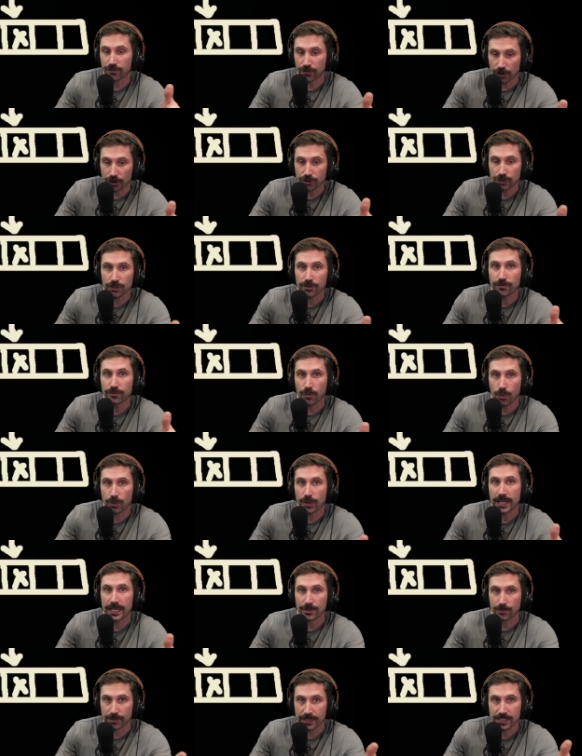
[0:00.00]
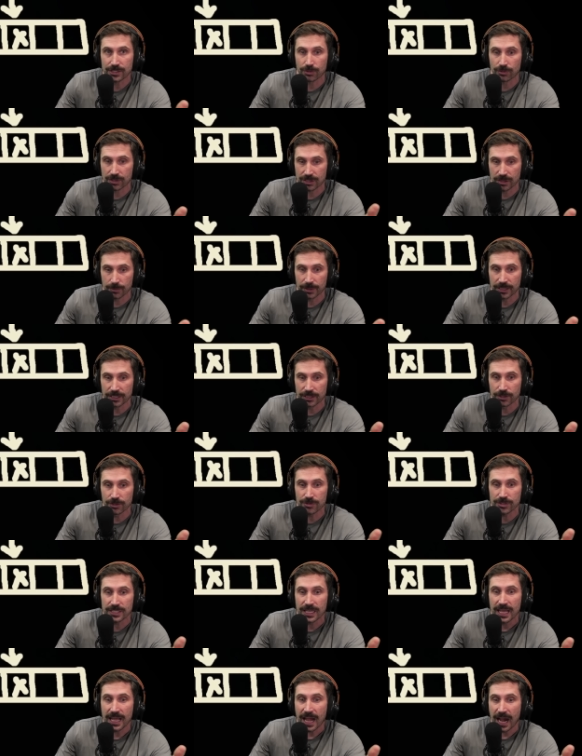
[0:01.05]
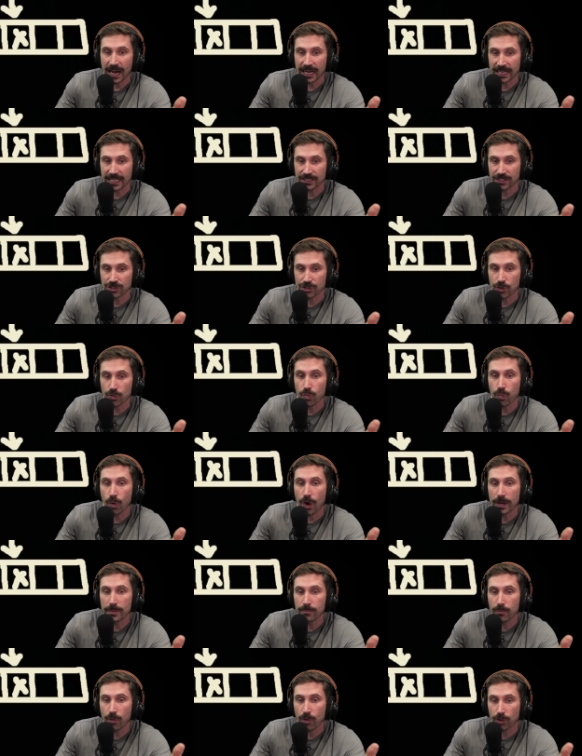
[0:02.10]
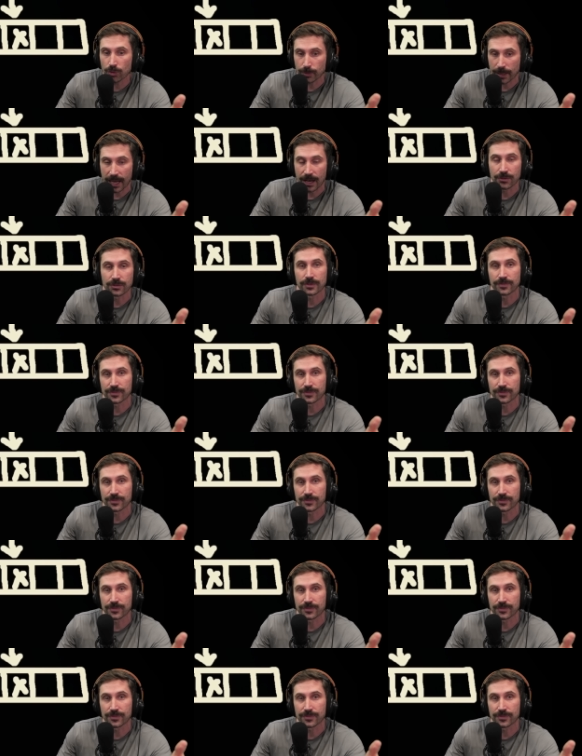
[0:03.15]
further for a resource to be used, I'd have to do one more round of